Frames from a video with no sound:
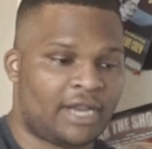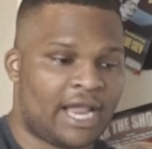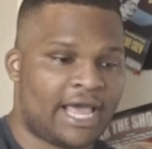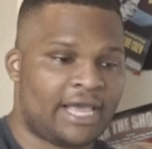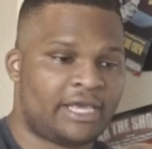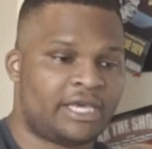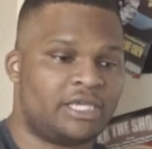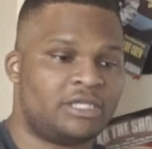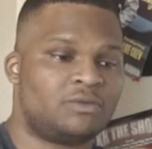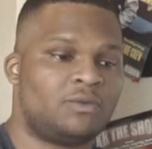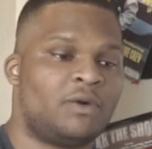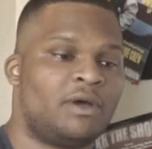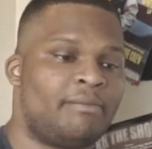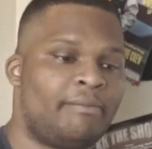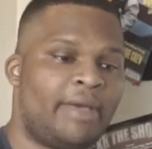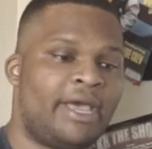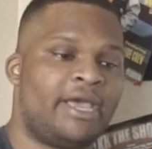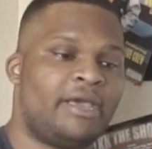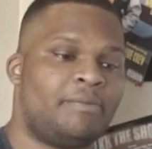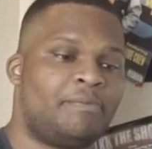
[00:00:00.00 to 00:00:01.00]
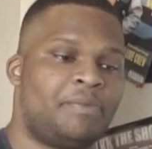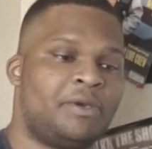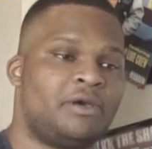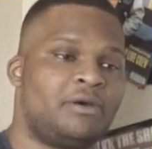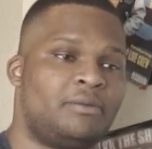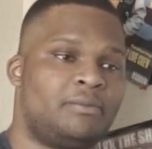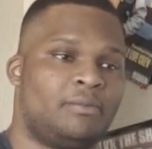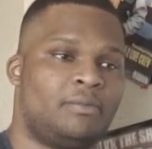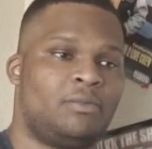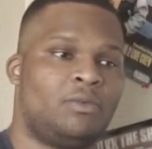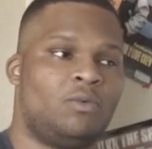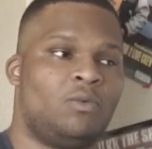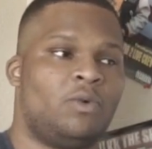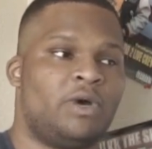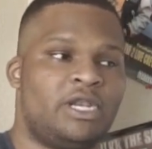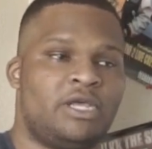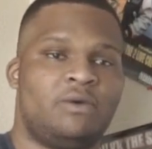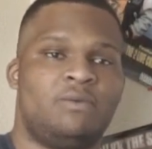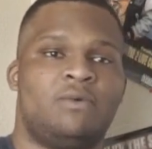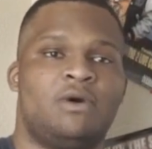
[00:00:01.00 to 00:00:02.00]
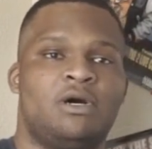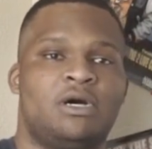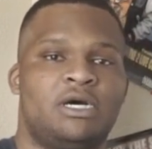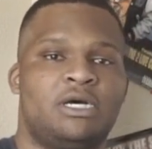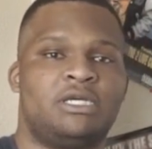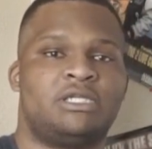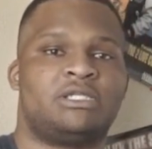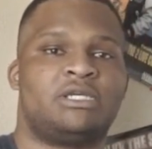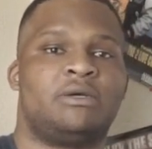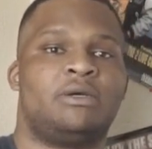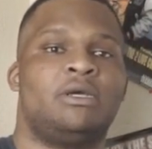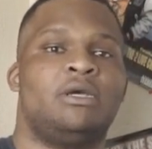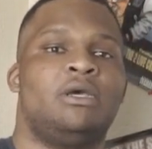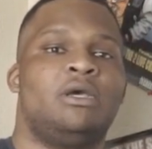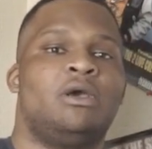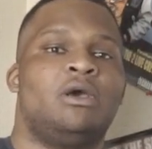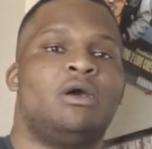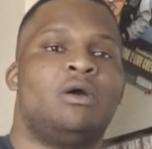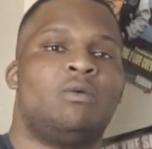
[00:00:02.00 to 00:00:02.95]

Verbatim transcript: like is what made Pimp what he was and right.